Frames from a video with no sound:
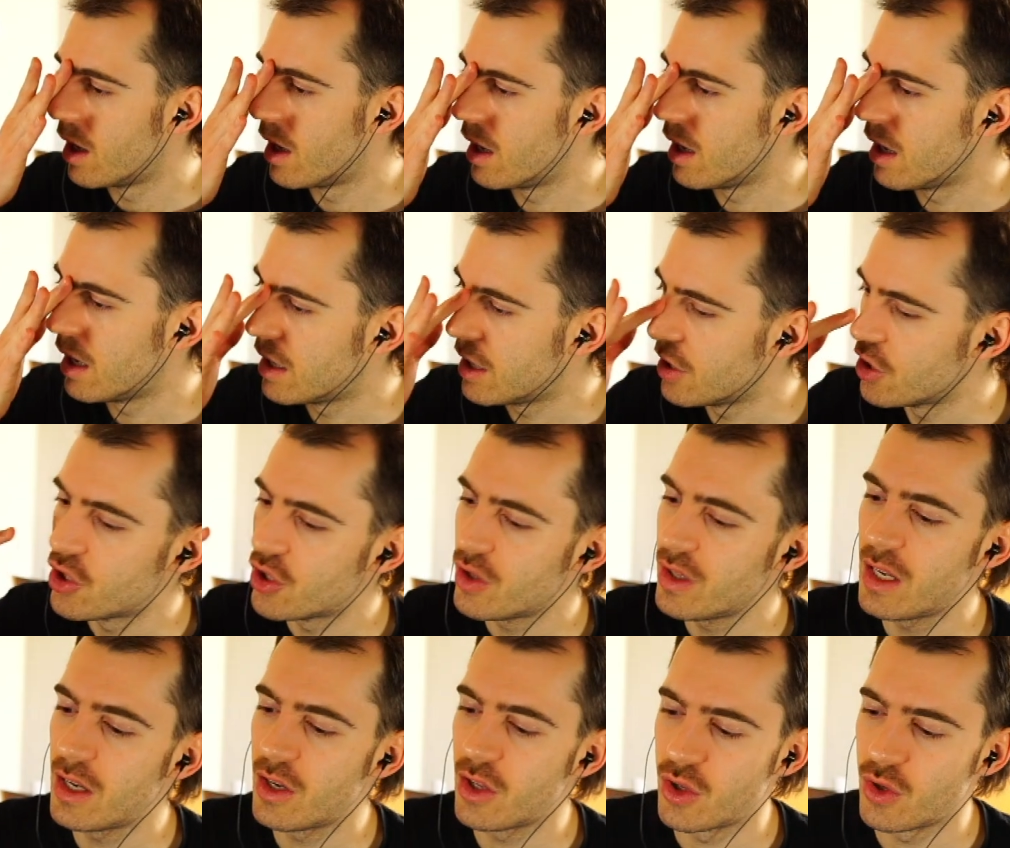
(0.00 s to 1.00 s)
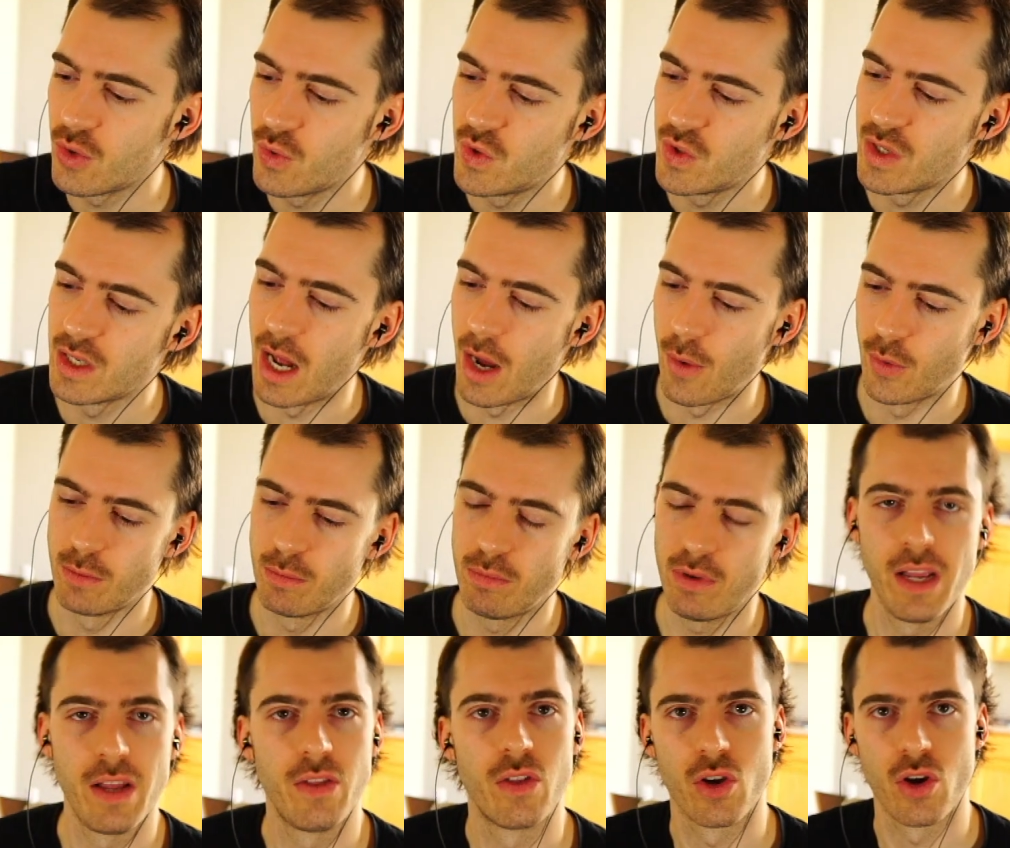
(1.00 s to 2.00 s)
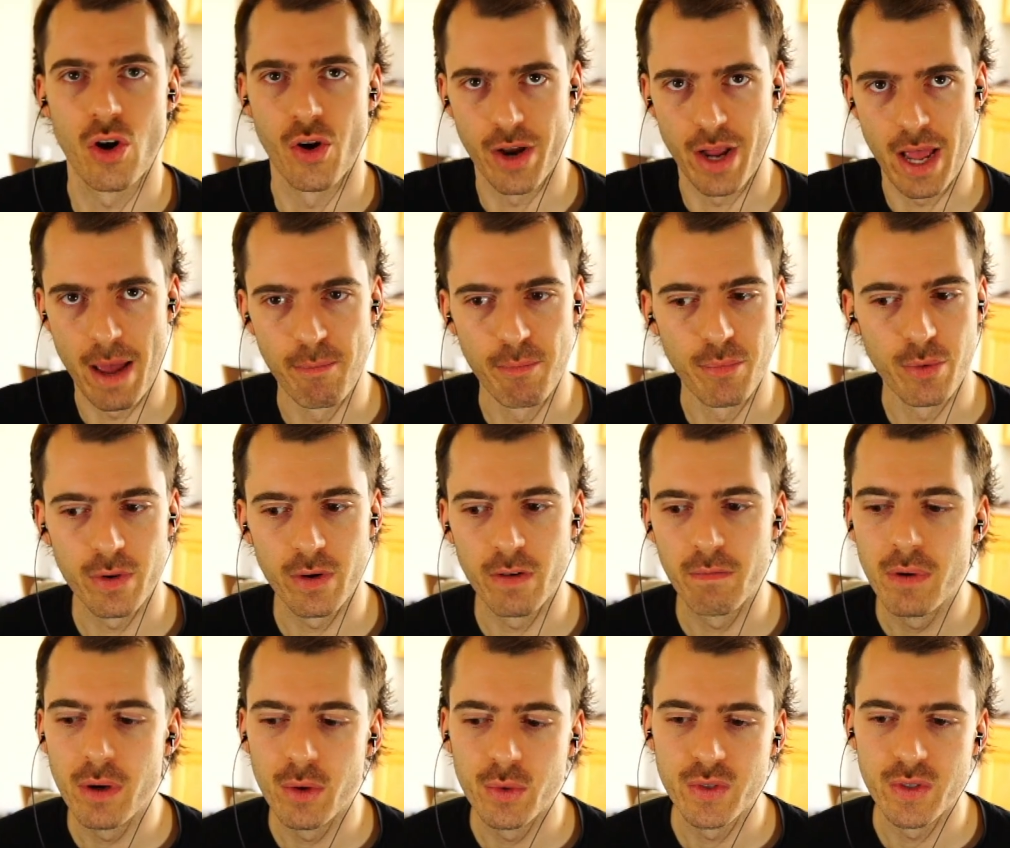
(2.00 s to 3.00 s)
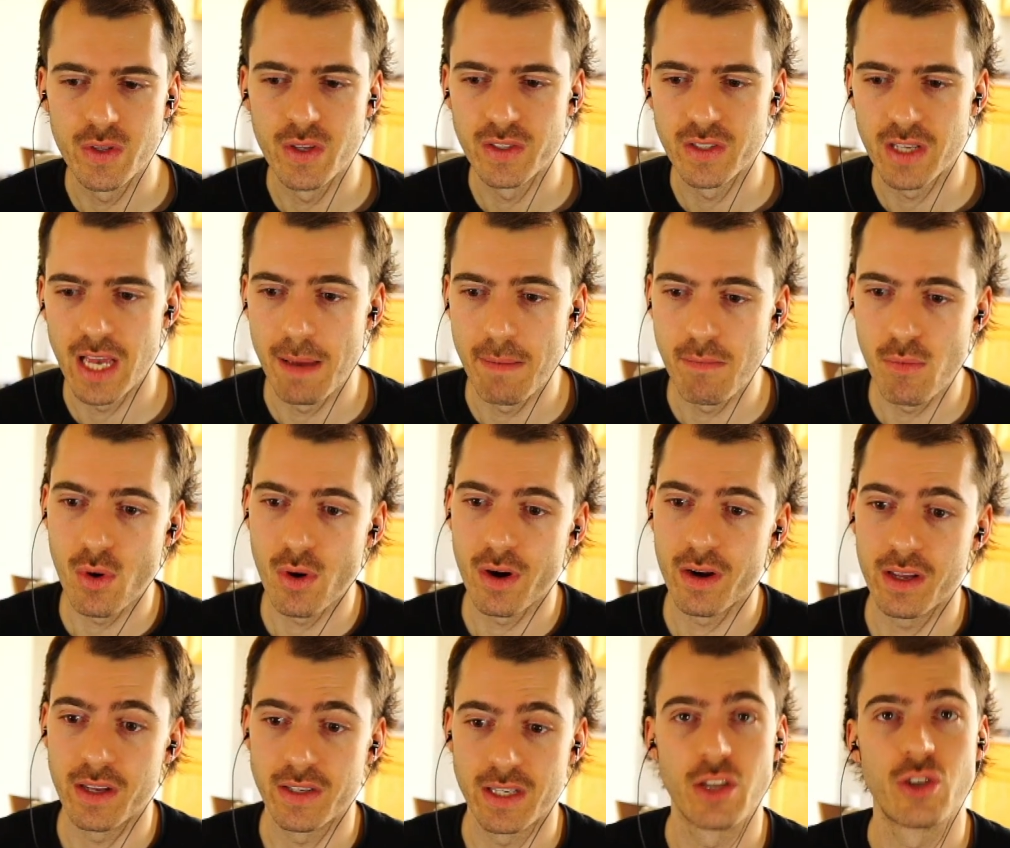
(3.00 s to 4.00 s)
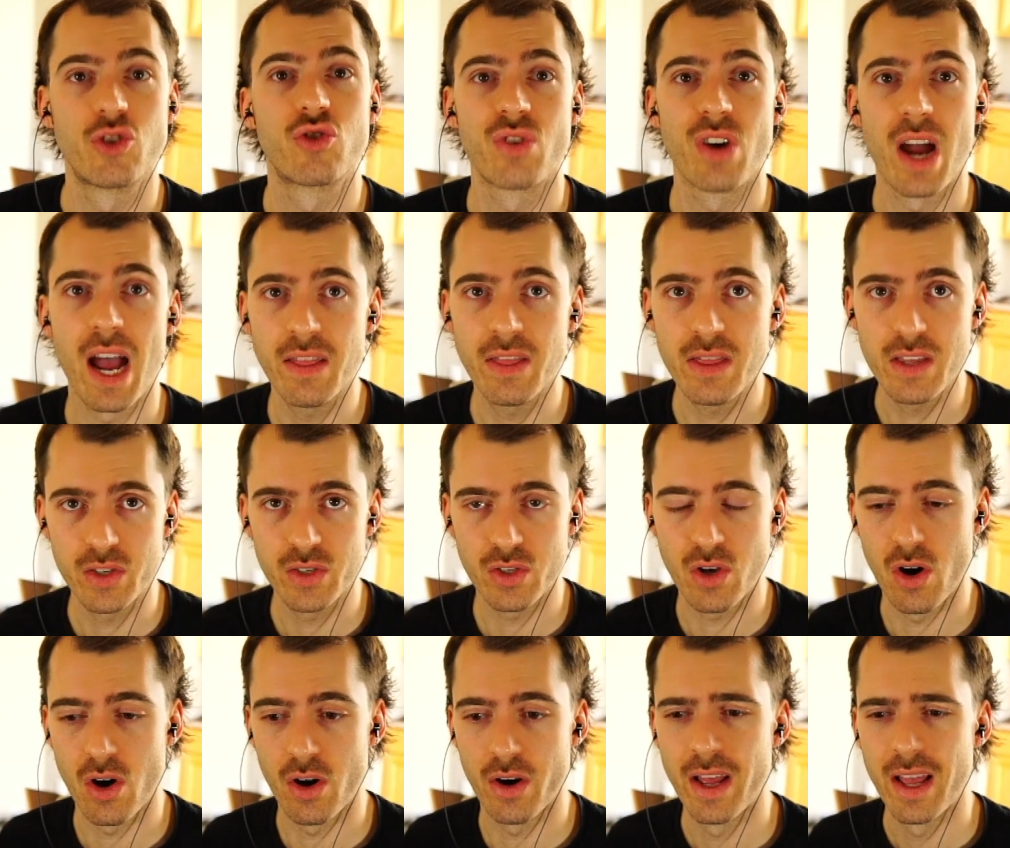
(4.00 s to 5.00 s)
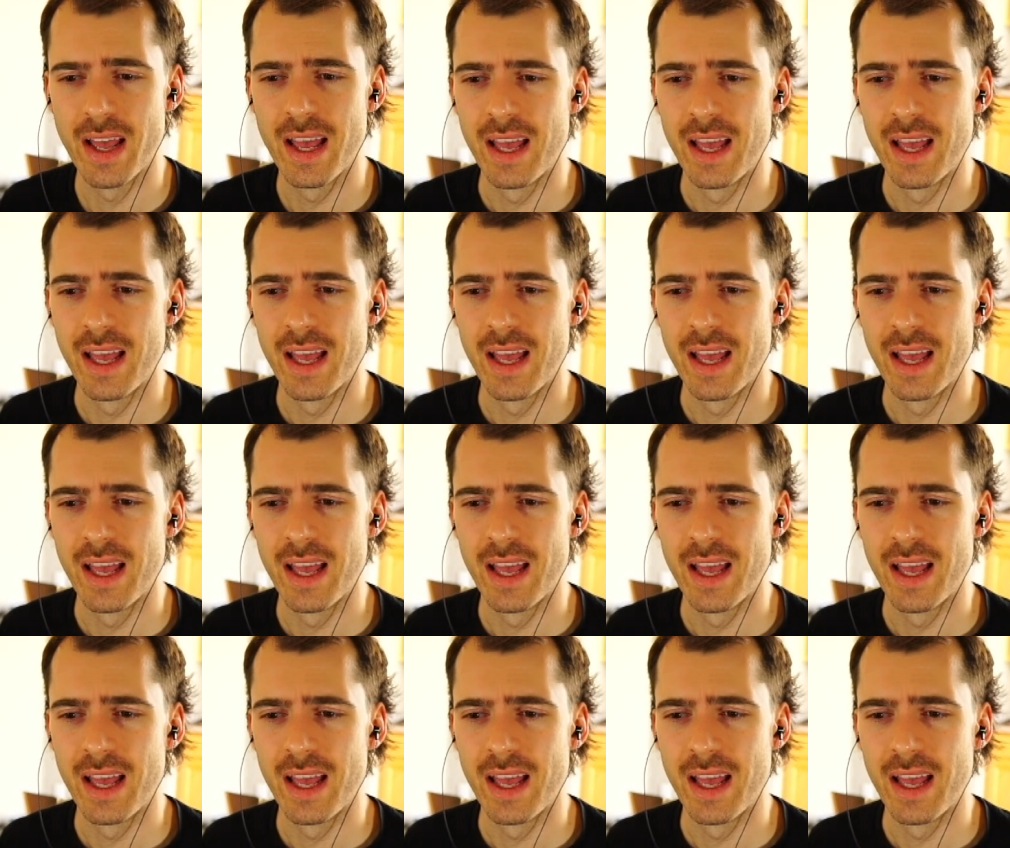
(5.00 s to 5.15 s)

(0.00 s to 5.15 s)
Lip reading: Initially in Houston, I was playing the card Emperor of Bones in the sideboard because I tried this card